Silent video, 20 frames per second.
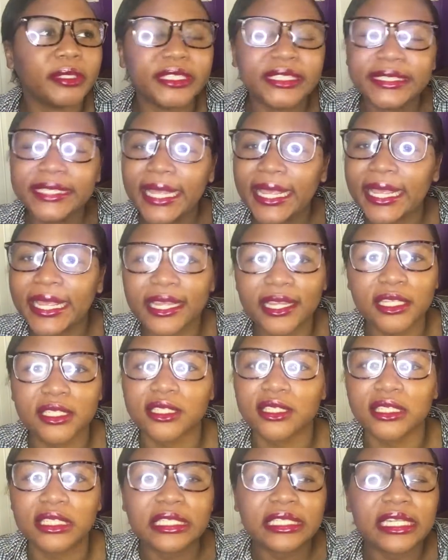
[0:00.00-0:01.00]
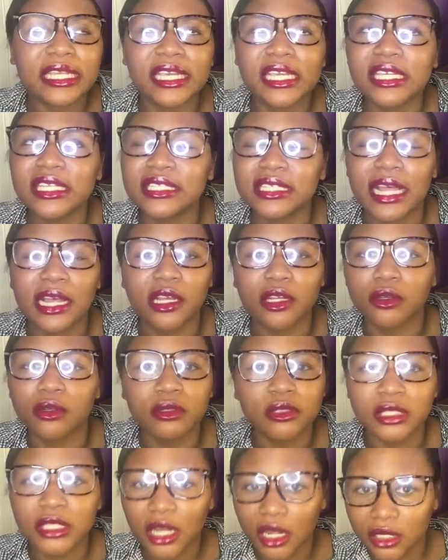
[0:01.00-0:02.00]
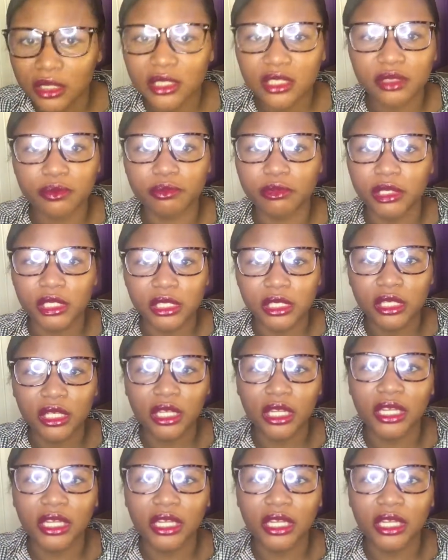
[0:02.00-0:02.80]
days I could not speak.